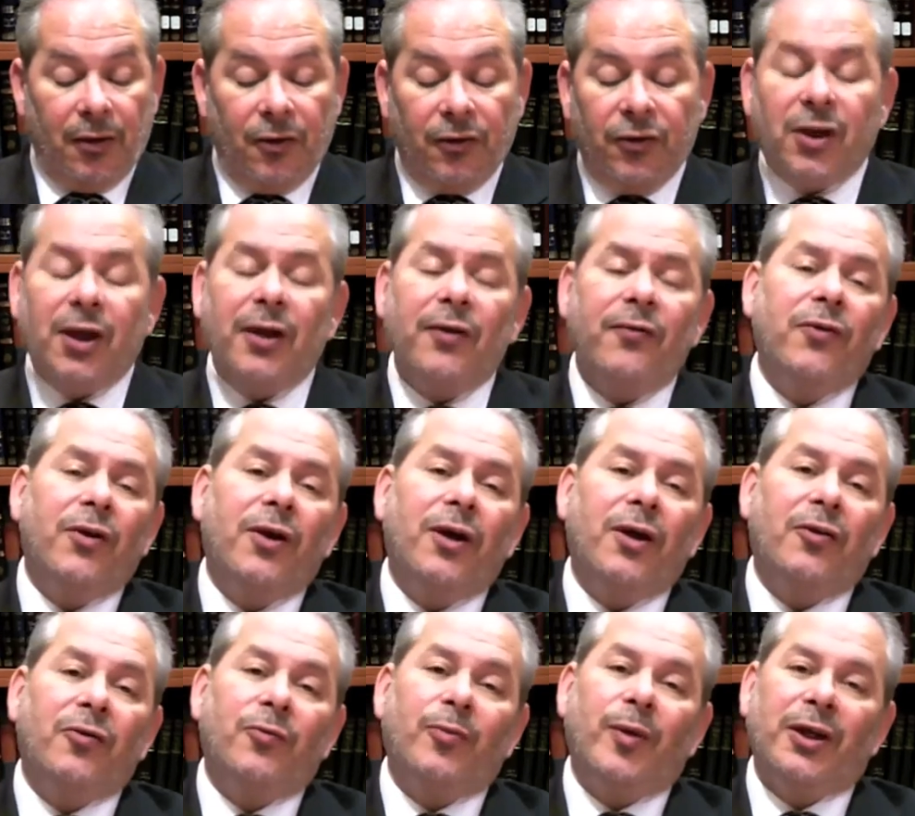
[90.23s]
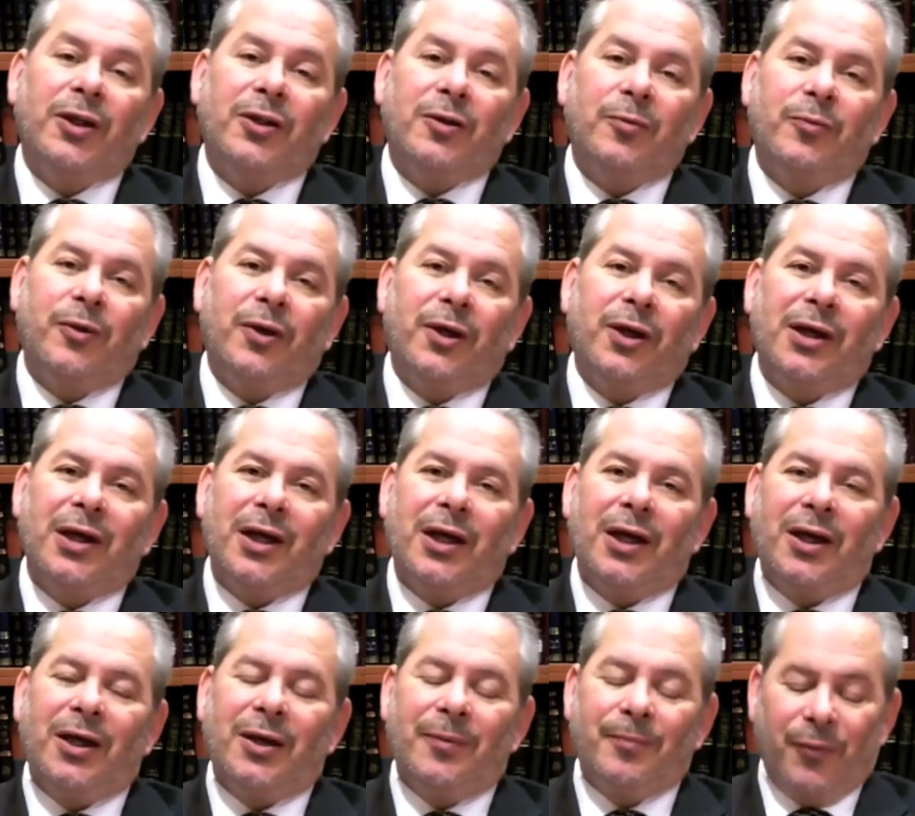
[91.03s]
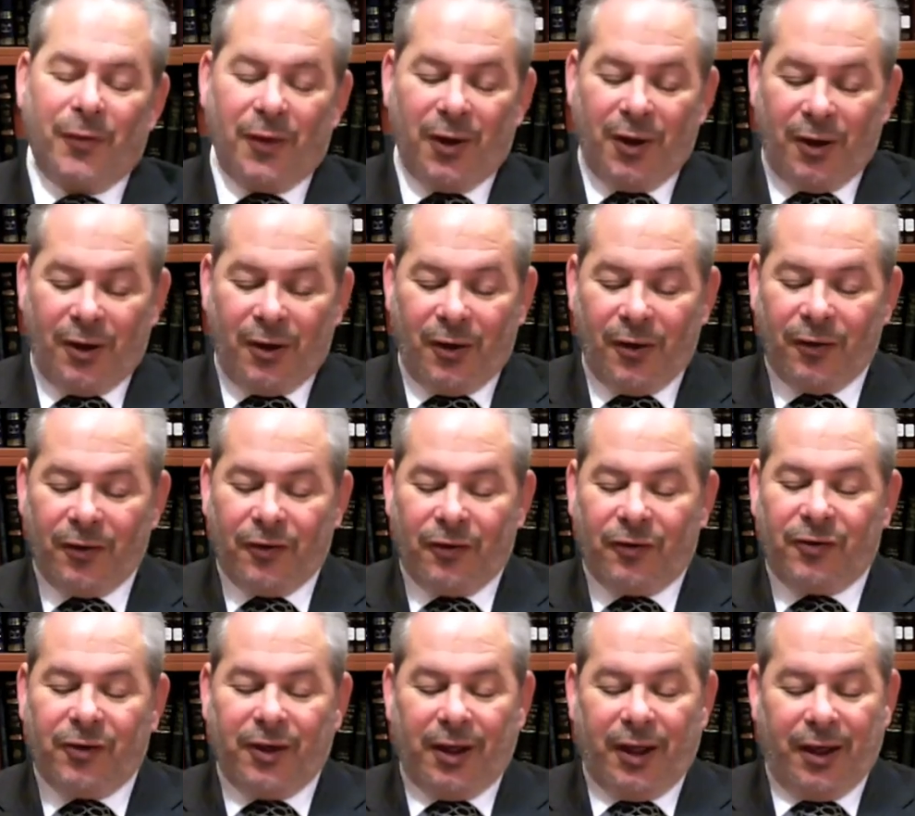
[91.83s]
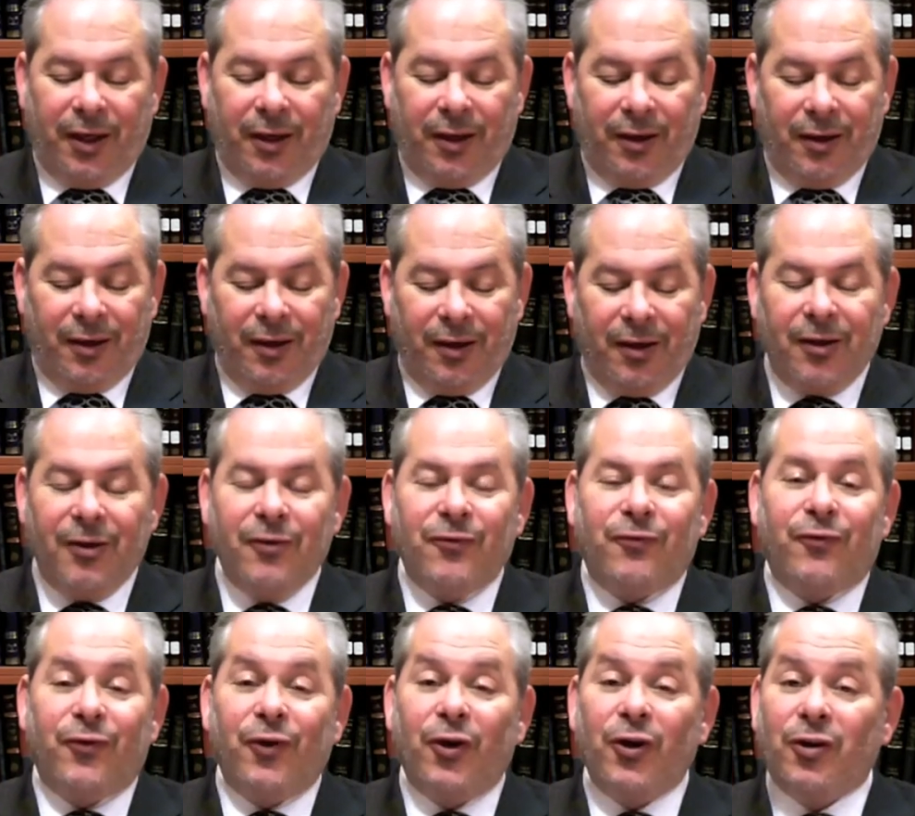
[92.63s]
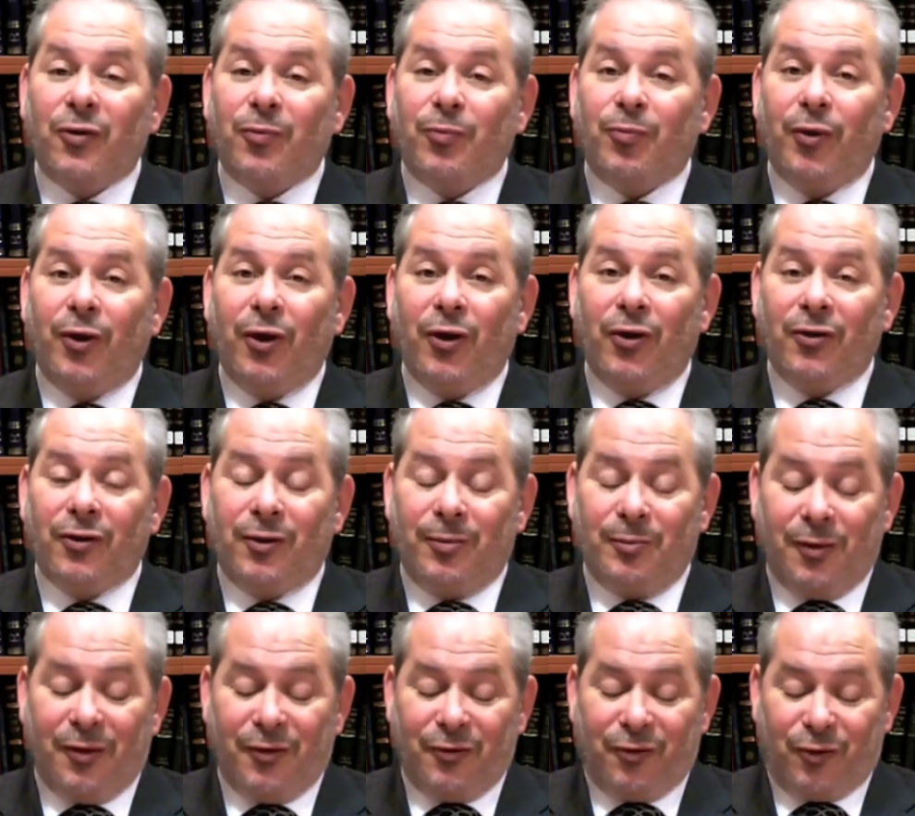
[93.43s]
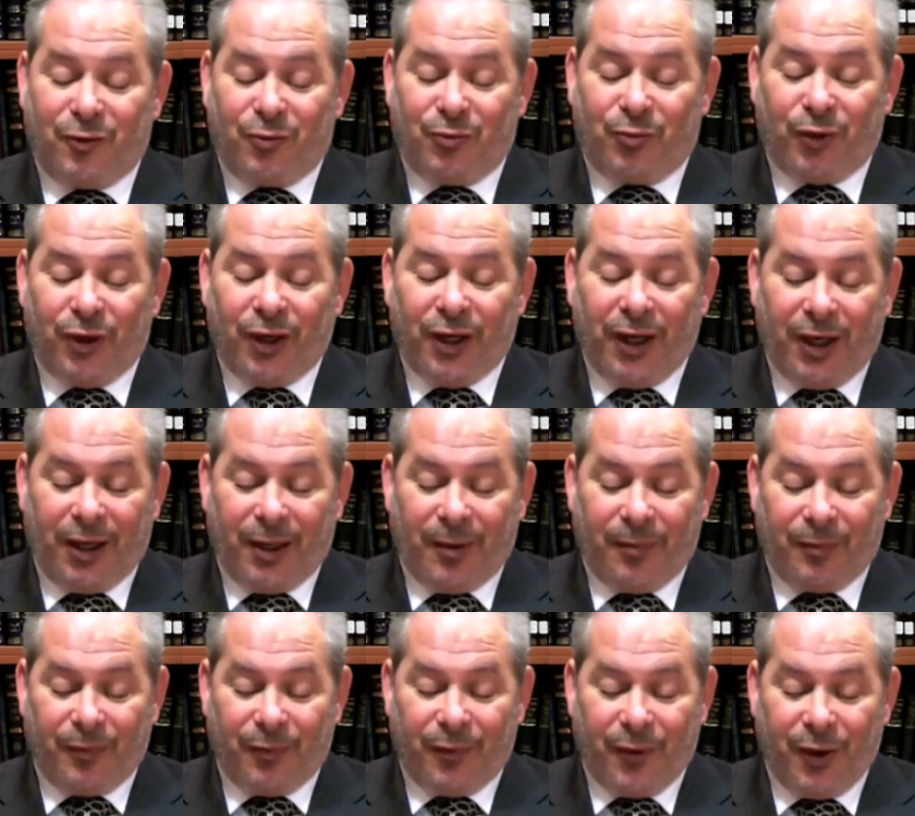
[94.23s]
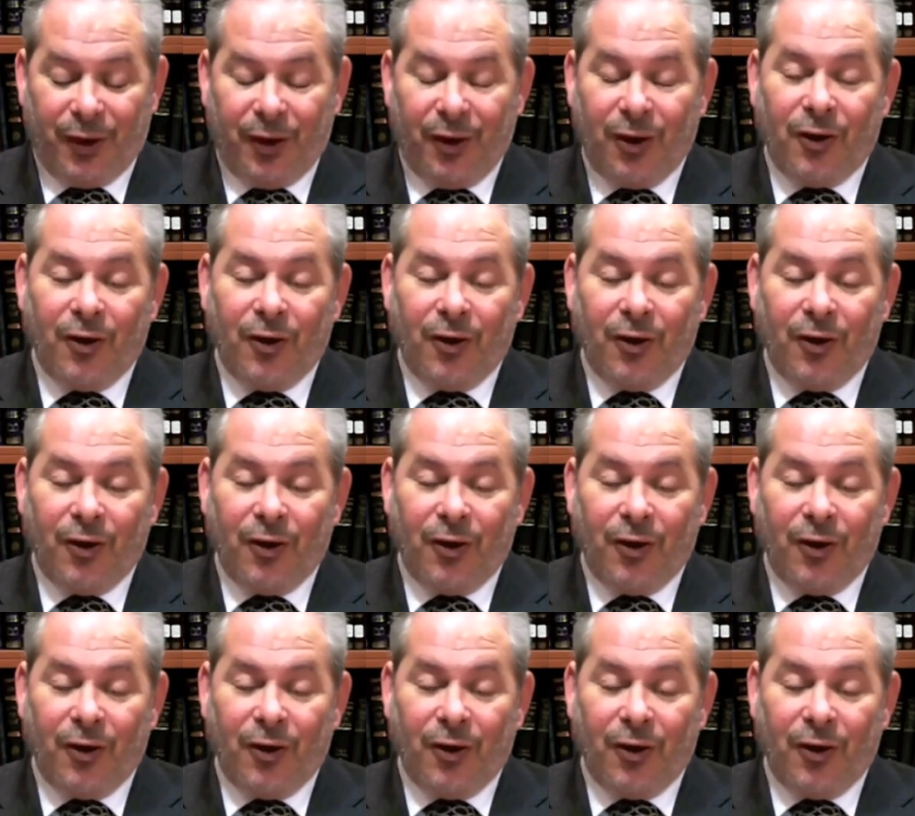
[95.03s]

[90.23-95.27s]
There's even a special bracha on seeing the first blossom of spring,